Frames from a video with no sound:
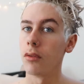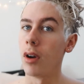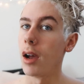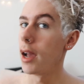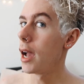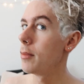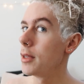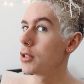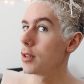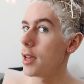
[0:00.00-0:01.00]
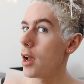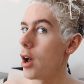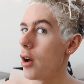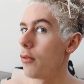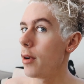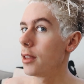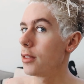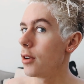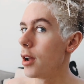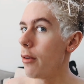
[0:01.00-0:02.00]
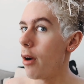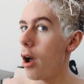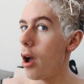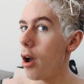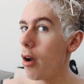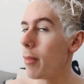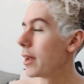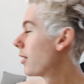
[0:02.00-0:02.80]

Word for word: Right, I'm literally halfway through. Oh my